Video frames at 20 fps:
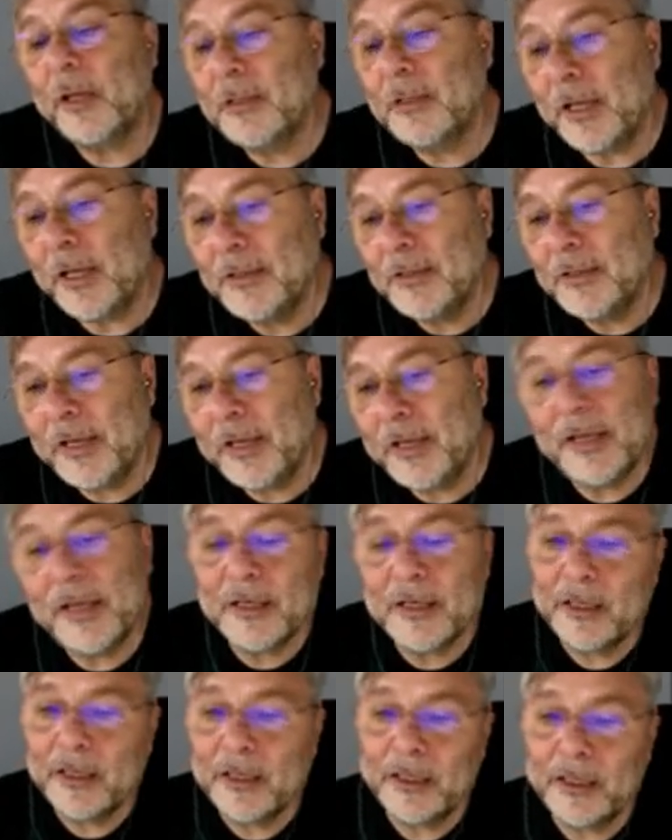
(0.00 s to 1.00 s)
as I
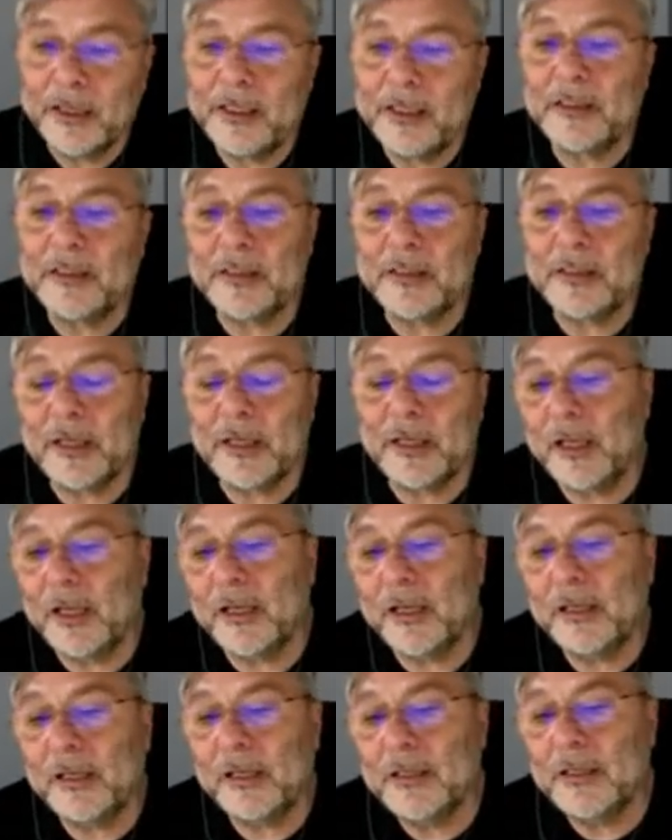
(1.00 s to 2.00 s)
said, it's
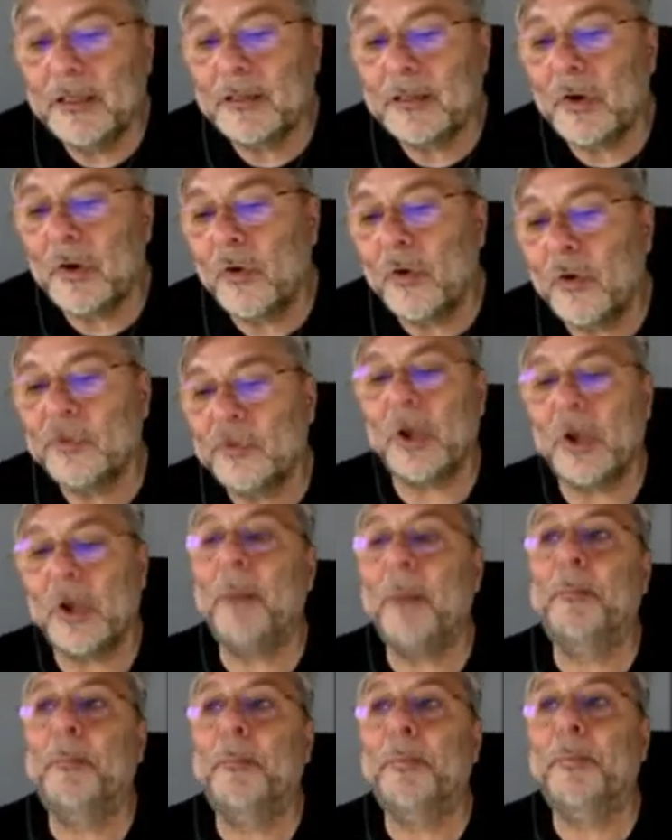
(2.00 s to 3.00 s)

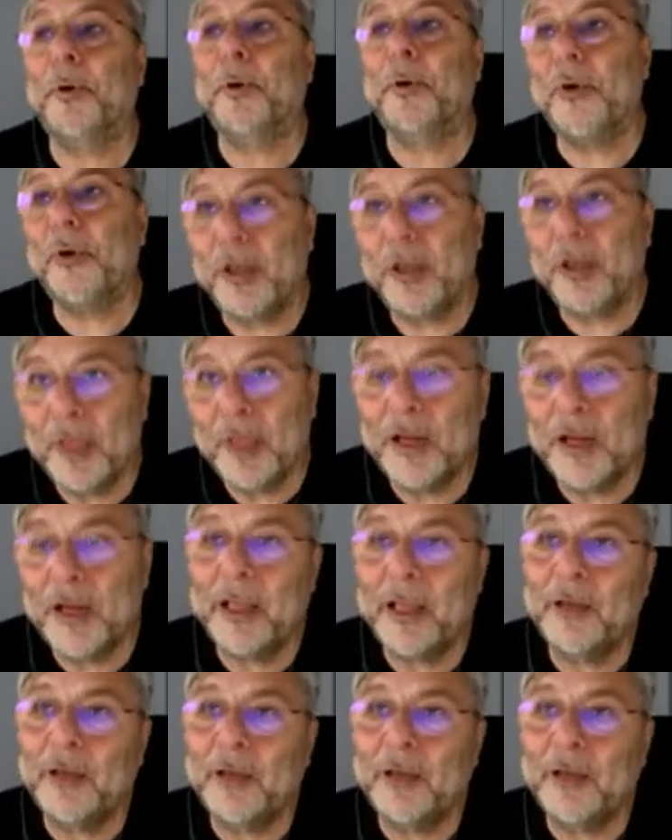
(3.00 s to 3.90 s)
also a programming